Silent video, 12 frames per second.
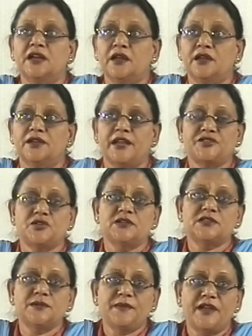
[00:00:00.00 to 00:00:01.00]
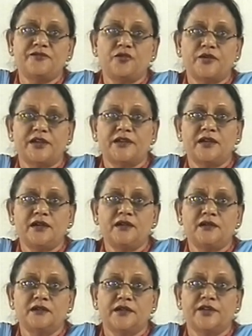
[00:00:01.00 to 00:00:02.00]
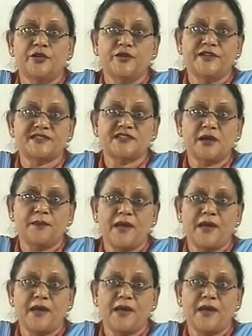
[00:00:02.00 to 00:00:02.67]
Naturalism advocated heuristic